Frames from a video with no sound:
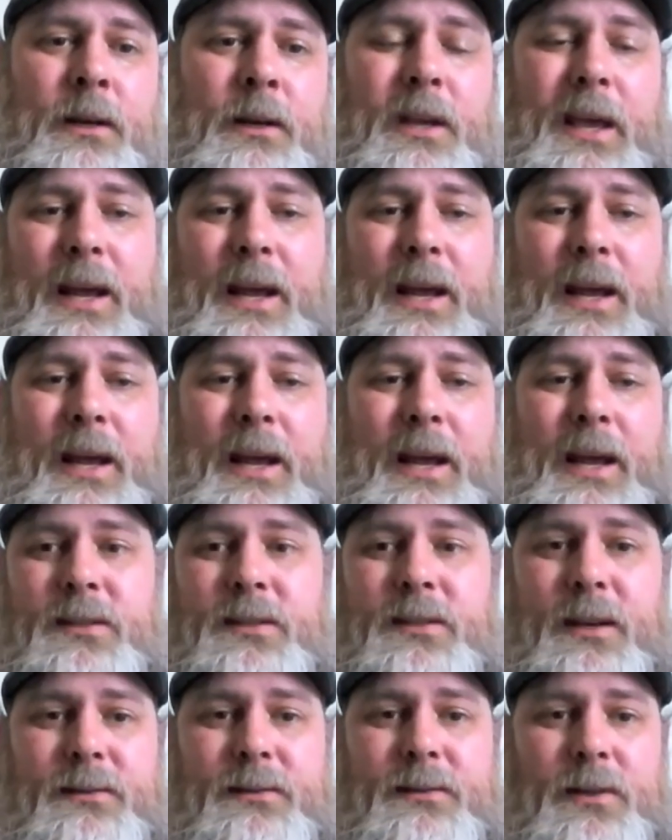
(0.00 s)
agency
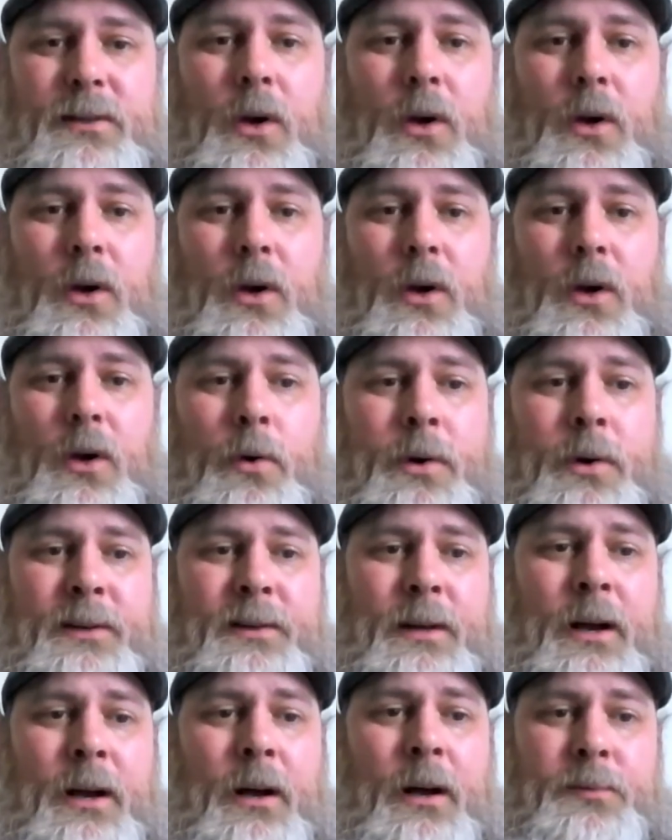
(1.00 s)
as a whole can
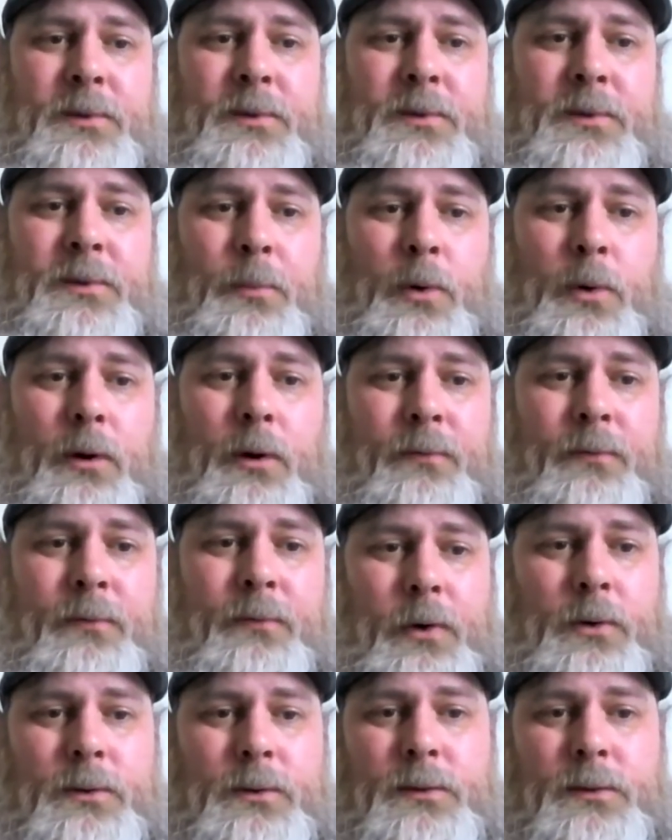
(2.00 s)
help support
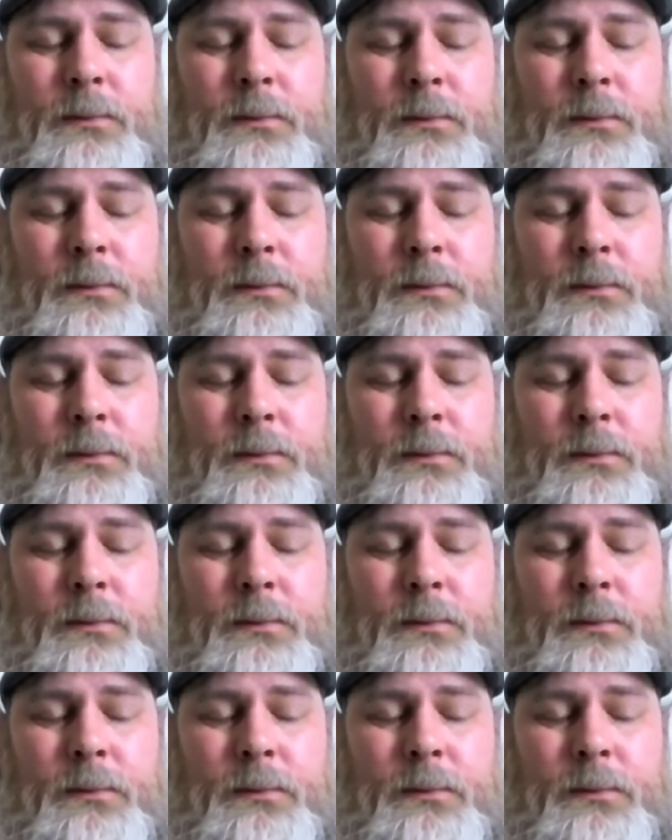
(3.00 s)
folks?